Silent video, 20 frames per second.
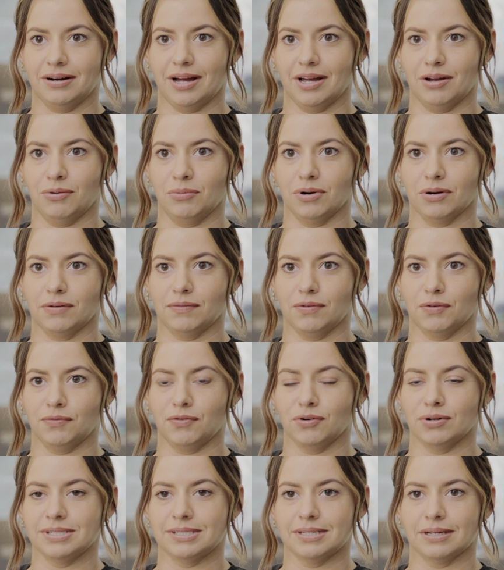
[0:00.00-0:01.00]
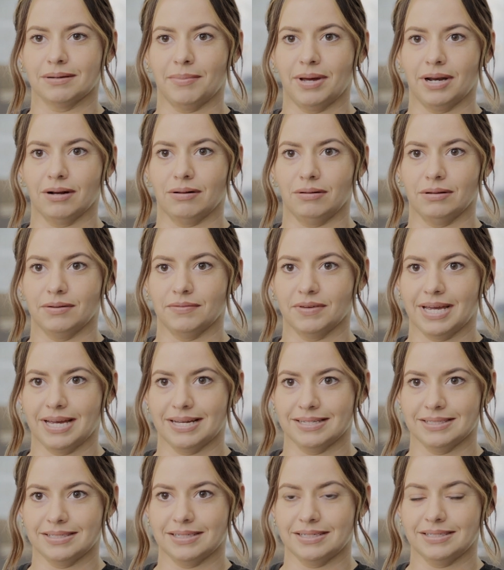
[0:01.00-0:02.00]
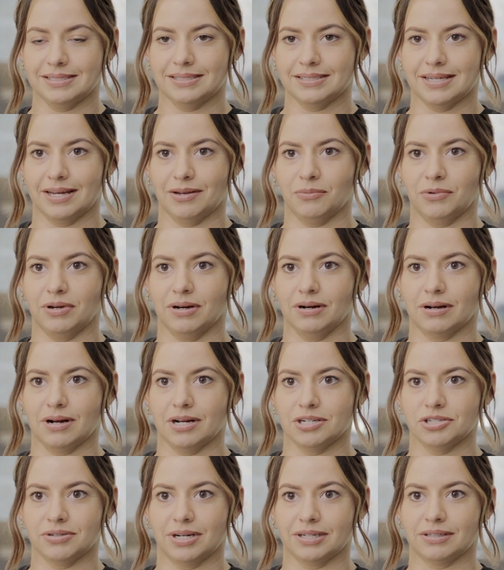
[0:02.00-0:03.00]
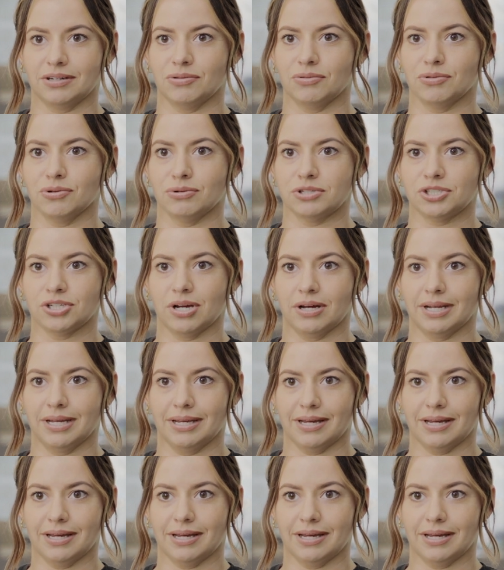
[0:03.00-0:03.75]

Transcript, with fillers: I work for Forensic Medical of Kansas, and we are contracted through Shawnee